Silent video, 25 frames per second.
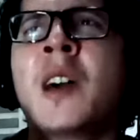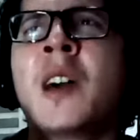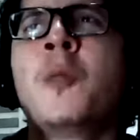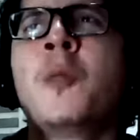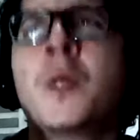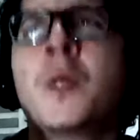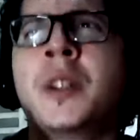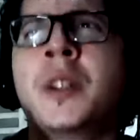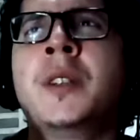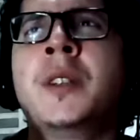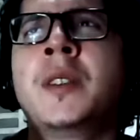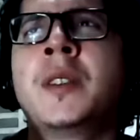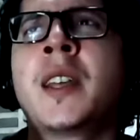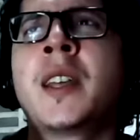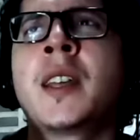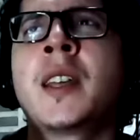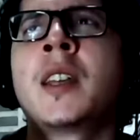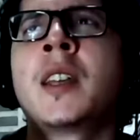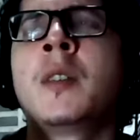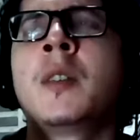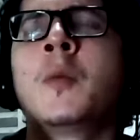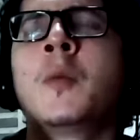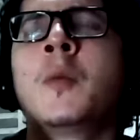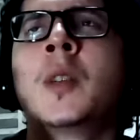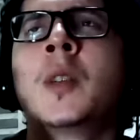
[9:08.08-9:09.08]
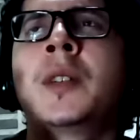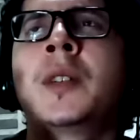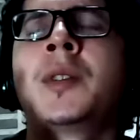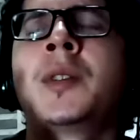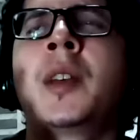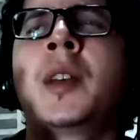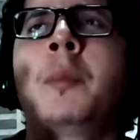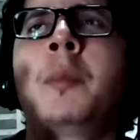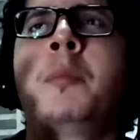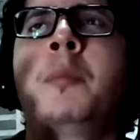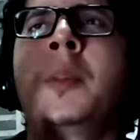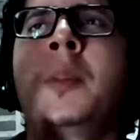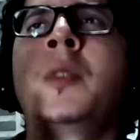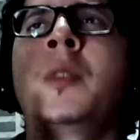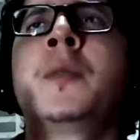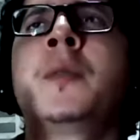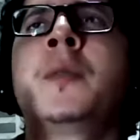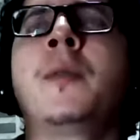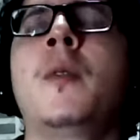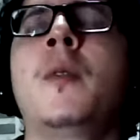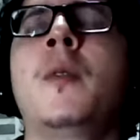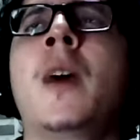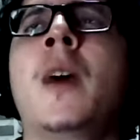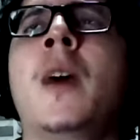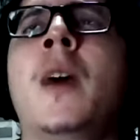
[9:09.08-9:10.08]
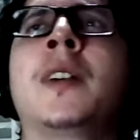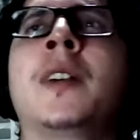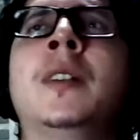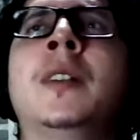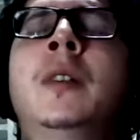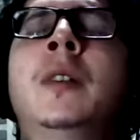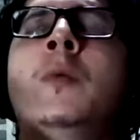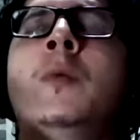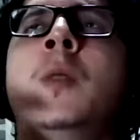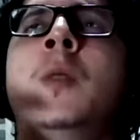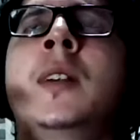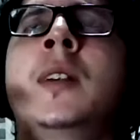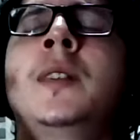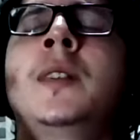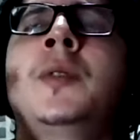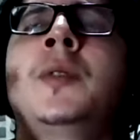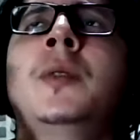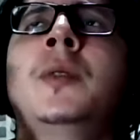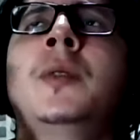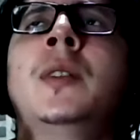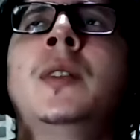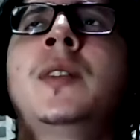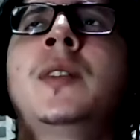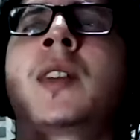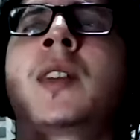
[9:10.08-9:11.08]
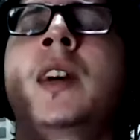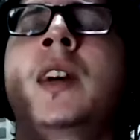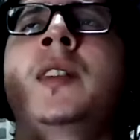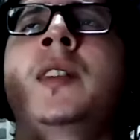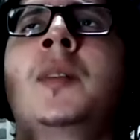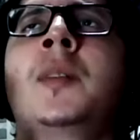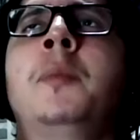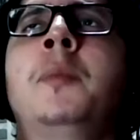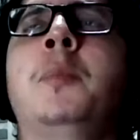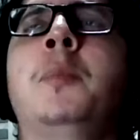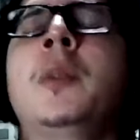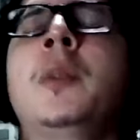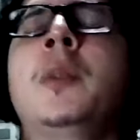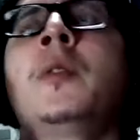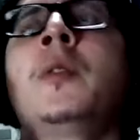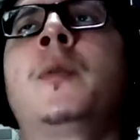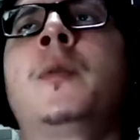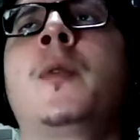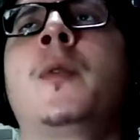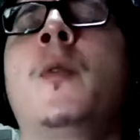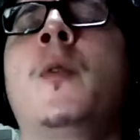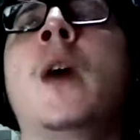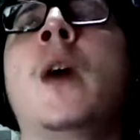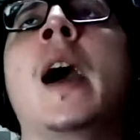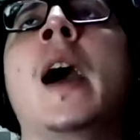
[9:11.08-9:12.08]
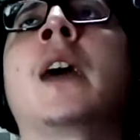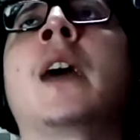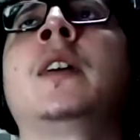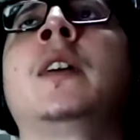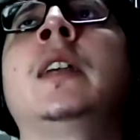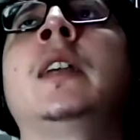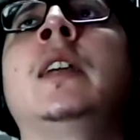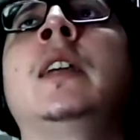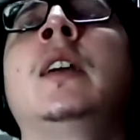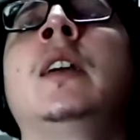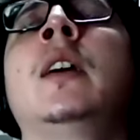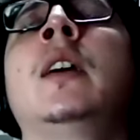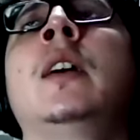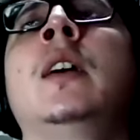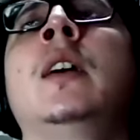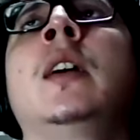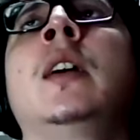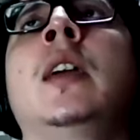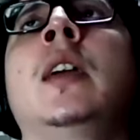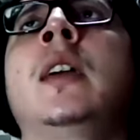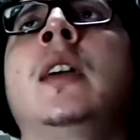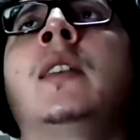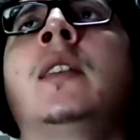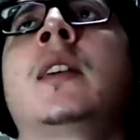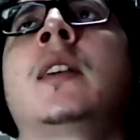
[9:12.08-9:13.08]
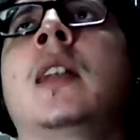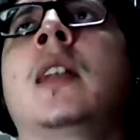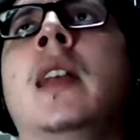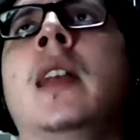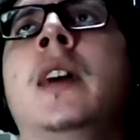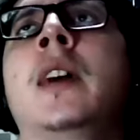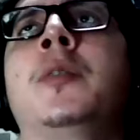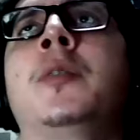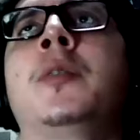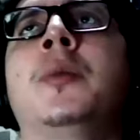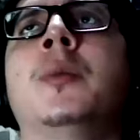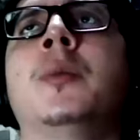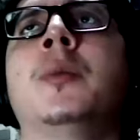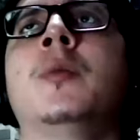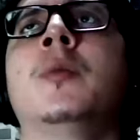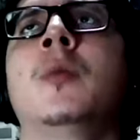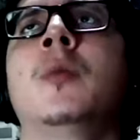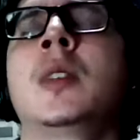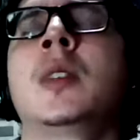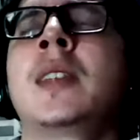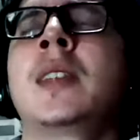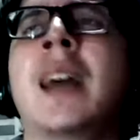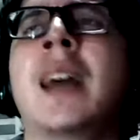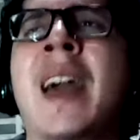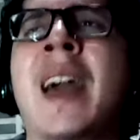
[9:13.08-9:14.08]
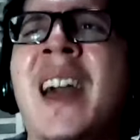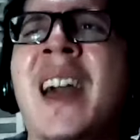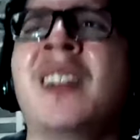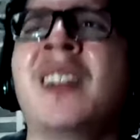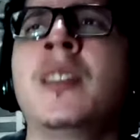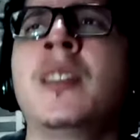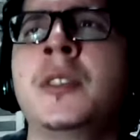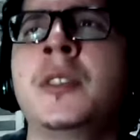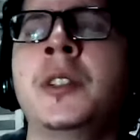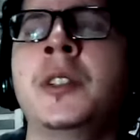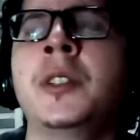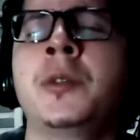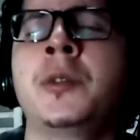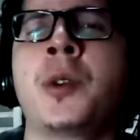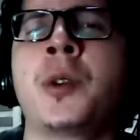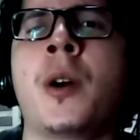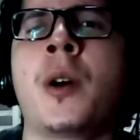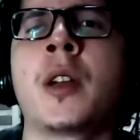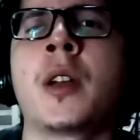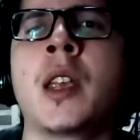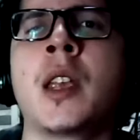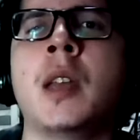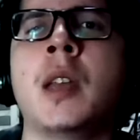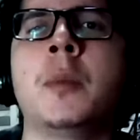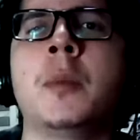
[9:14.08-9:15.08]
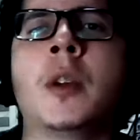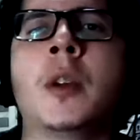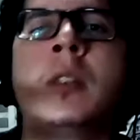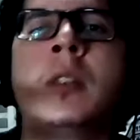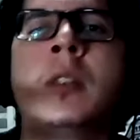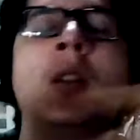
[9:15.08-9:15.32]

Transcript: were you thinking when you said beautiful agony? You wanted to discuss beautiful agony in the classroom. What the hell are you talking about?